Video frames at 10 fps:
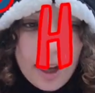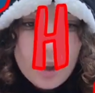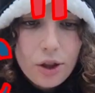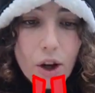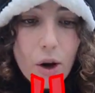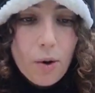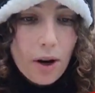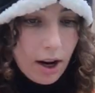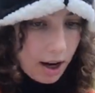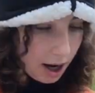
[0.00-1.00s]
So
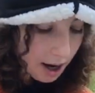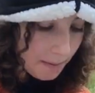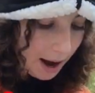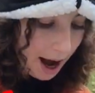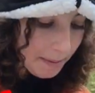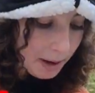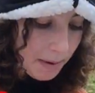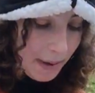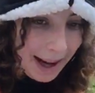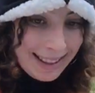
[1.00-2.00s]
I'm going to be
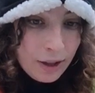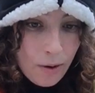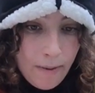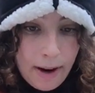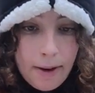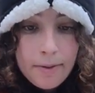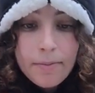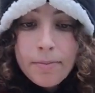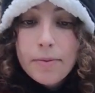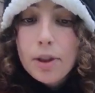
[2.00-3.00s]
painting over
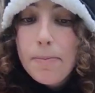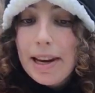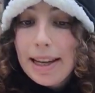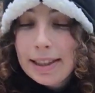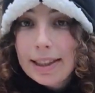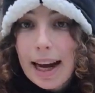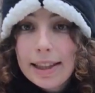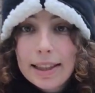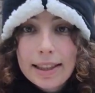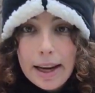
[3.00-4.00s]
the piece
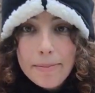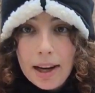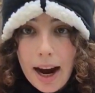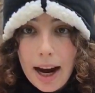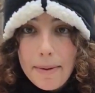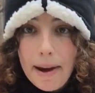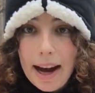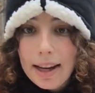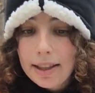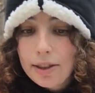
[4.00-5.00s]
at the same time
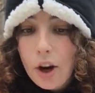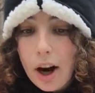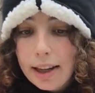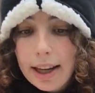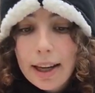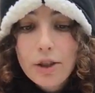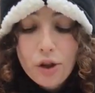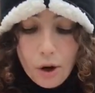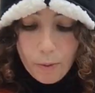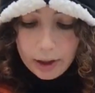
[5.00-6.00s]
as talking,
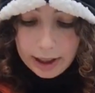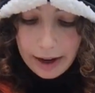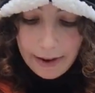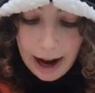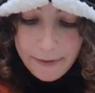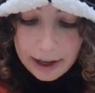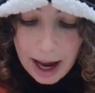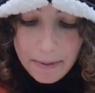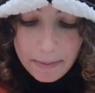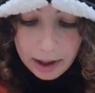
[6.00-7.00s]
so we'll see if I have the
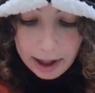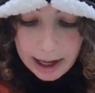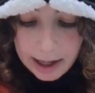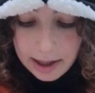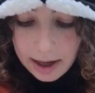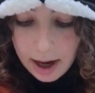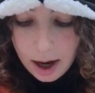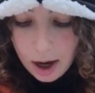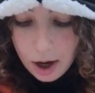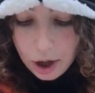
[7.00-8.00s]
capabilities
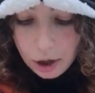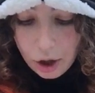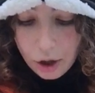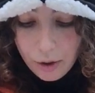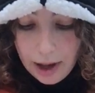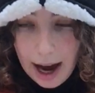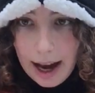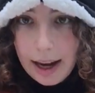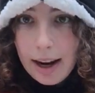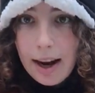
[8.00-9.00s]
to do
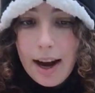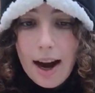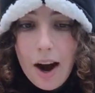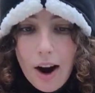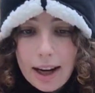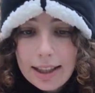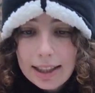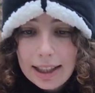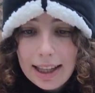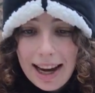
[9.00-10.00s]
that.
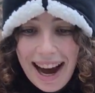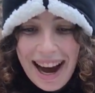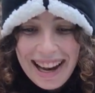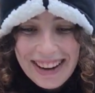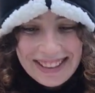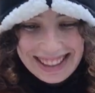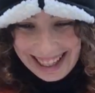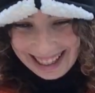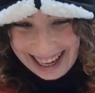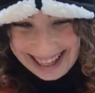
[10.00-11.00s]
Honestly, I don't
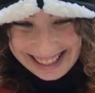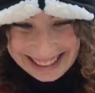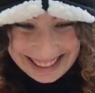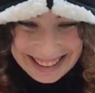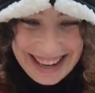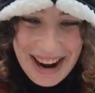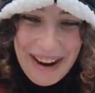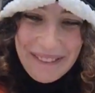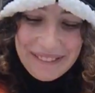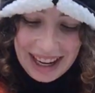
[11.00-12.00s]
think I do,
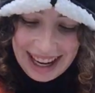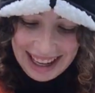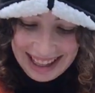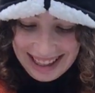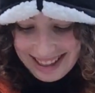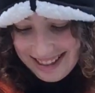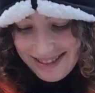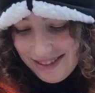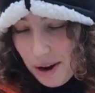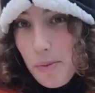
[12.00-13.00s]
but
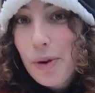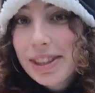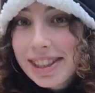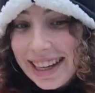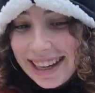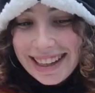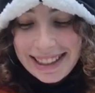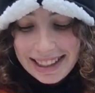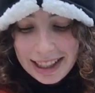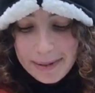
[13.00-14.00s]
we'll see.
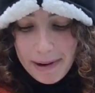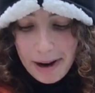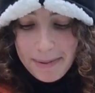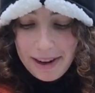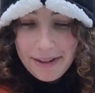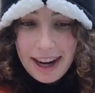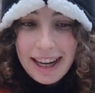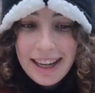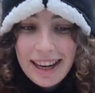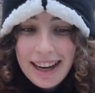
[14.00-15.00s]
It's an experiment,
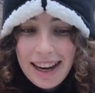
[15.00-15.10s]
right?